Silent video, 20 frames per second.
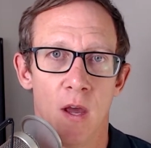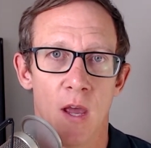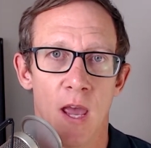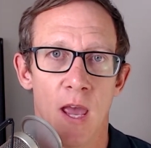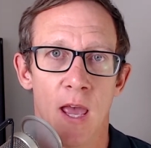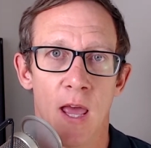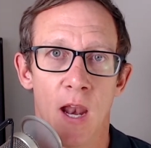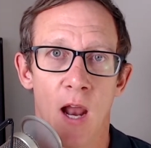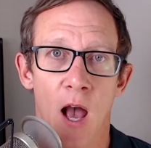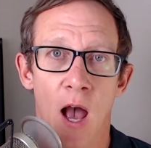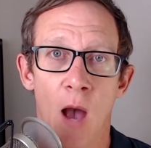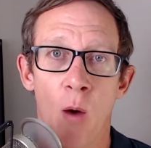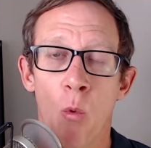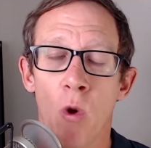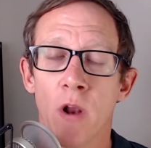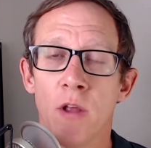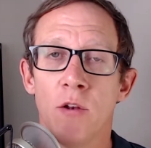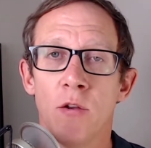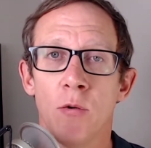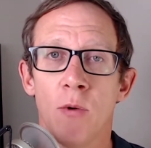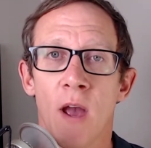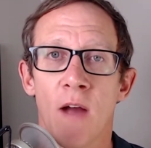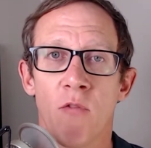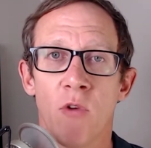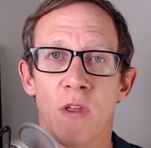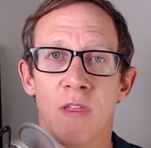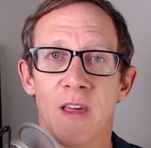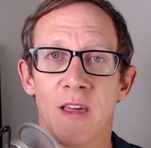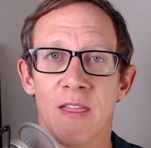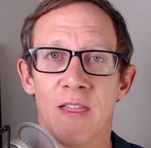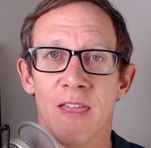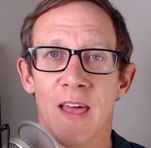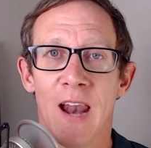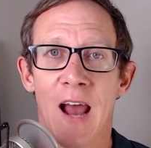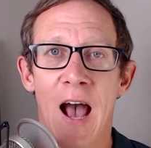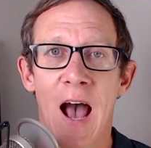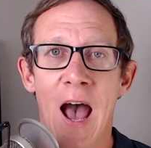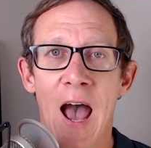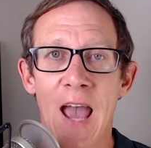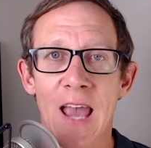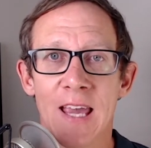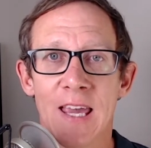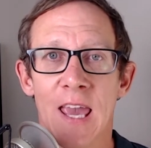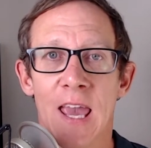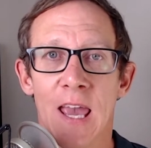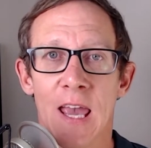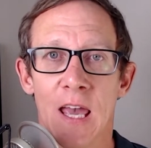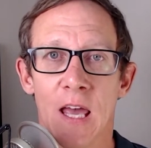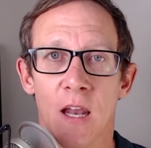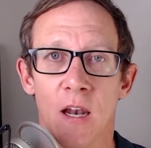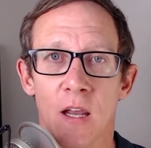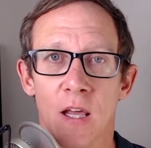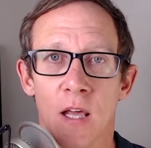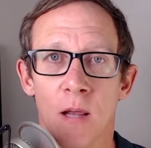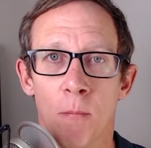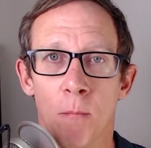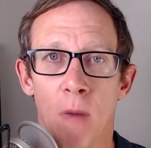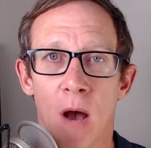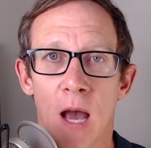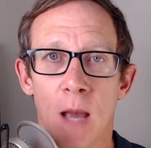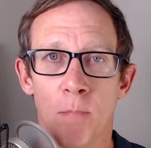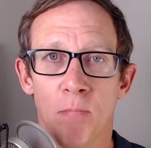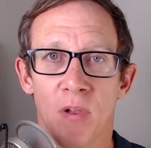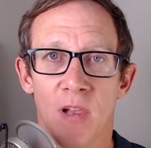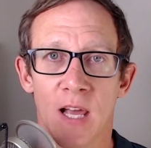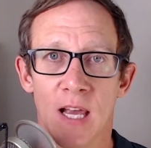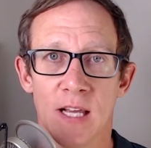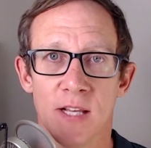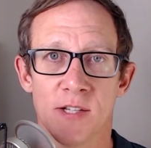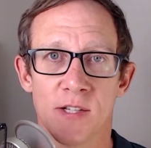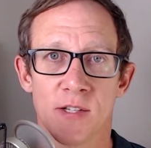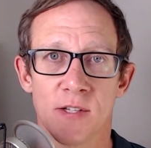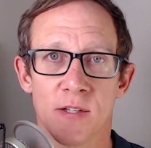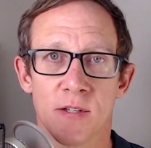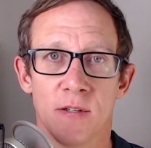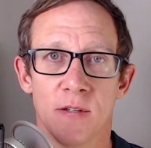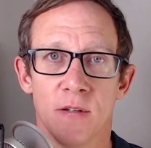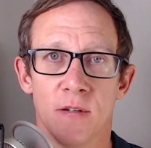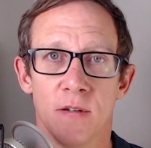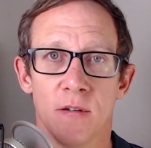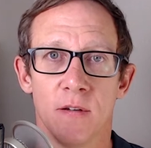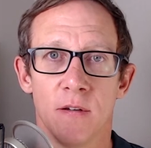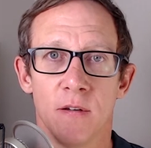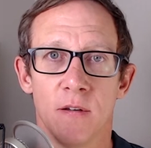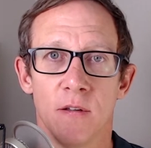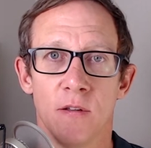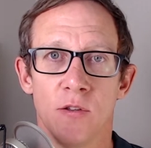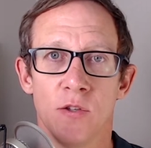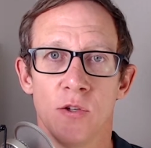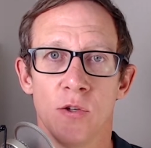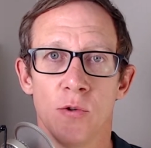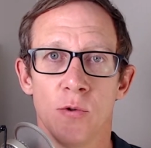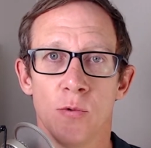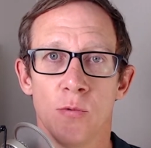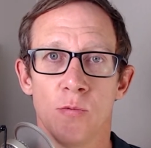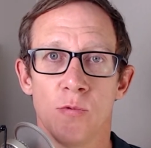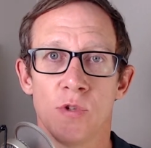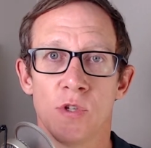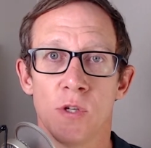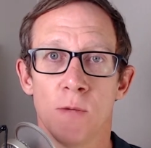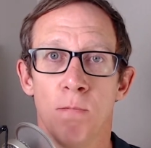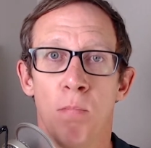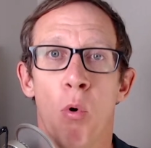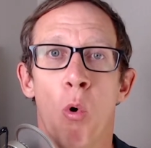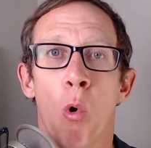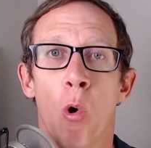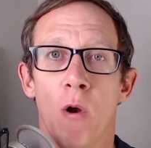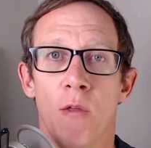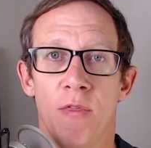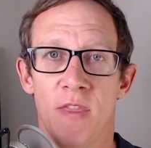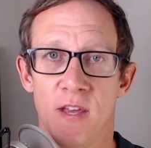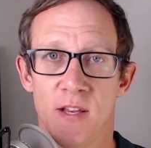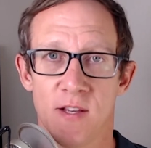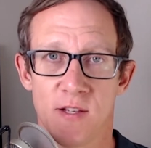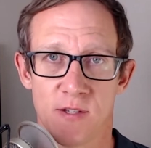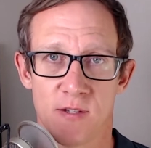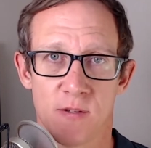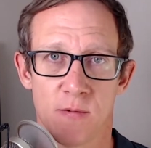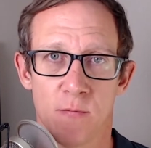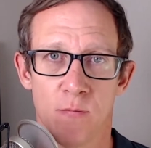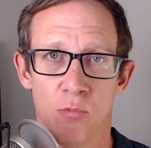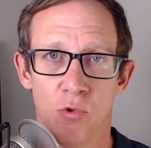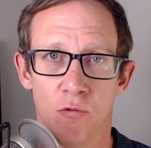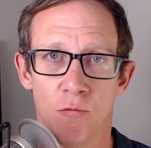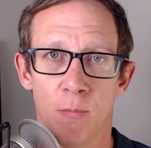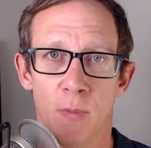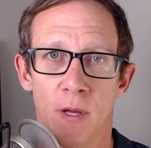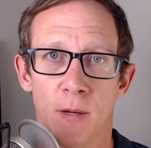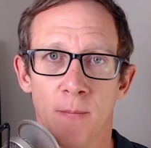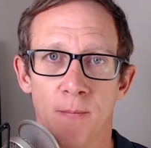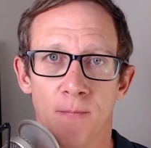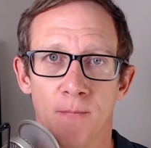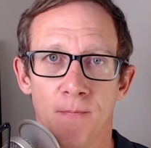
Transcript: And I want to do everything that I can in my place to support this movement.